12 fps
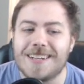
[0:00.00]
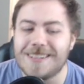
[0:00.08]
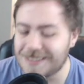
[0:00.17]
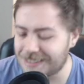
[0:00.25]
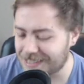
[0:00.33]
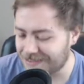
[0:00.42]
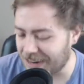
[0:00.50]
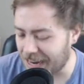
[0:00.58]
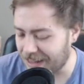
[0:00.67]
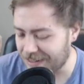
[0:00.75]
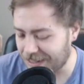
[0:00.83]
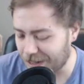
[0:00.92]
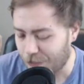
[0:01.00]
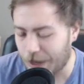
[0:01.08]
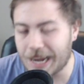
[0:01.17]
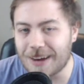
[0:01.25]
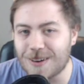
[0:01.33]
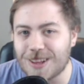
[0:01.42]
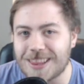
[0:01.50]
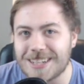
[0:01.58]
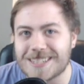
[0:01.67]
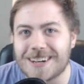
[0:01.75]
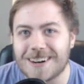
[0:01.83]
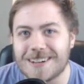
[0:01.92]
You just smile and you're like, wow, this
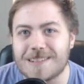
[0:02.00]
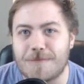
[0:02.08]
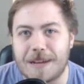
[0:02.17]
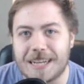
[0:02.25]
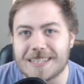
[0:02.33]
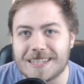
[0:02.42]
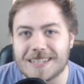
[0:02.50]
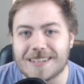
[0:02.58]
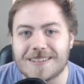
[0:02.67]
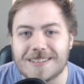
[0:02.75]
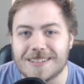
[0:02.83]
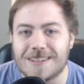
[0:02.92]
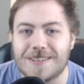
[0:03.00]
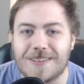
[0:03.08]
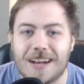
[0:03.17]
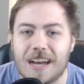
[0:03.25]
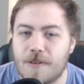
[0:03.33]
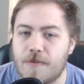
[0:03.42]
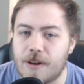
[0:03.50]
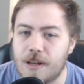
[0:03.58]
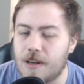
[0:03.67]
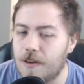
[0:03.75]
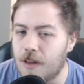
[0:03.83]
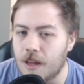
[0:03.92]
card is amazing. So Eye of
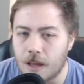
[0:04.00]
Ophidia,